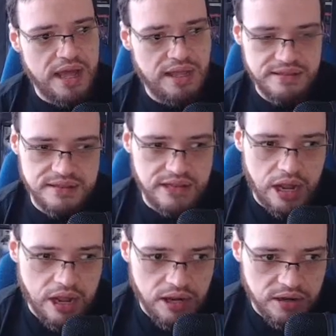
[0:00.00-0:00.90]
and
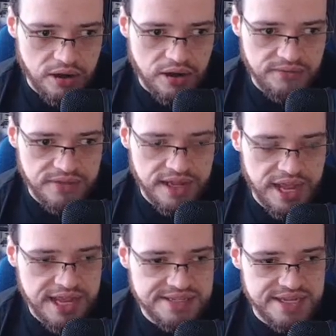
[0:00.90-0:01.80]
Dawn of the
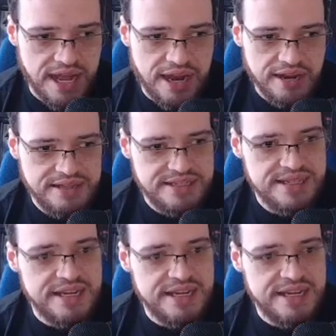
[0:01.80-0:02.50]
X-Arcs.